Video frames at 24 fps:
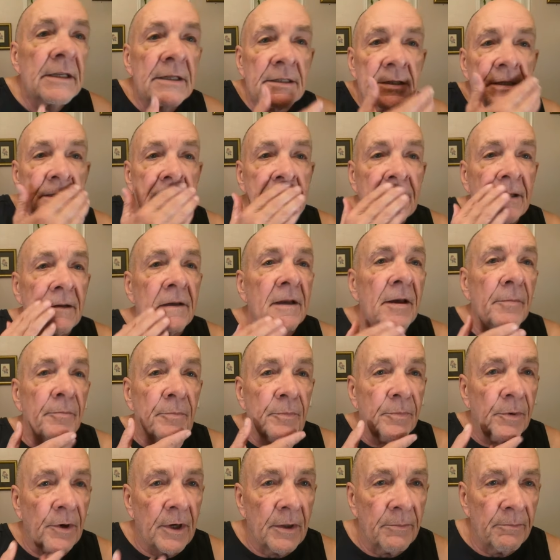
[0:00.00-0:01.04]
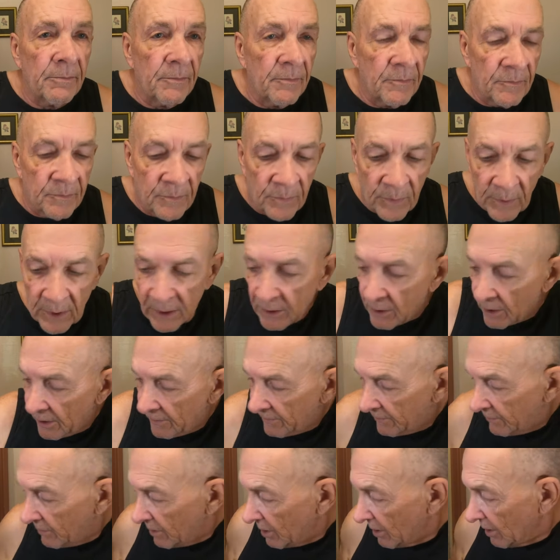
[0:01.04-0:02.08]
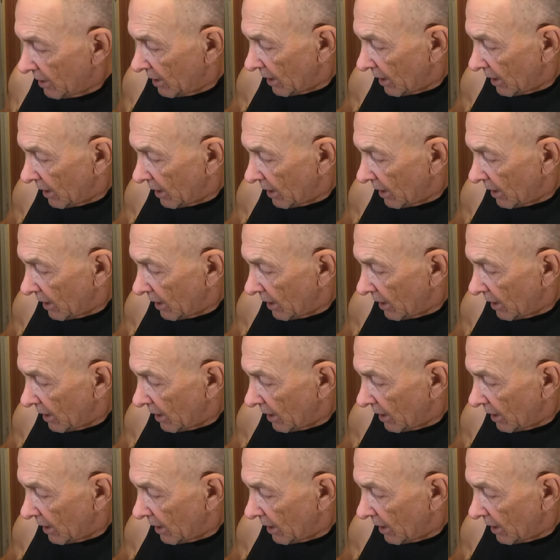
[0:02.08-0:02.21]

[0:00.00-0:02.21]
this is healed up pretty pretty good.